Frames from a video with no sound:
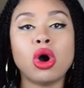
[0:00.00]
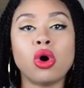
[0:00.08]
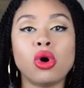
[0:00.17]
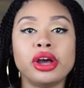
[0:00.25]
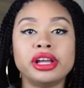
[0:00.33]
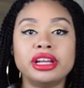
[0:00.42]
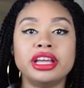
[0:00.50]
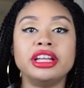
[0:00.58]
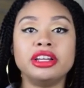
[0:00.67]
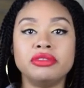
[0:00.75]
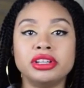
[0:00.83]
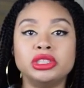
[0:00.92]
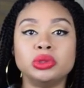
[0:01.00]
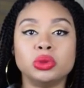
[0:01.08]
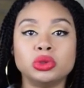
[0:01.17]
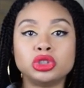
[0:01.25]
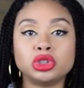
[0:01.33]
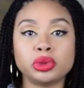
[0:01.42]
on
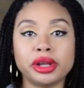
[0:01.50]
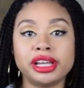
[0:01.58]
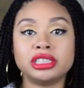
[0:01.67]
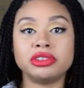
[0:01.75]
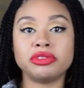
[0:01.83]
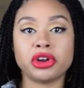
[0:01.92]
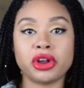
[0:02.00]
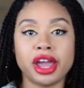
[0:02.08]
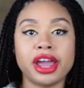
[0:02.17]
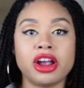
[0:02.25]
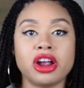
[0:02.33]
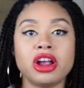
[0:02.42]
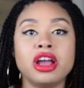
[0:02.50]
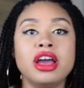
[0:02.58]
individual strands of your hair.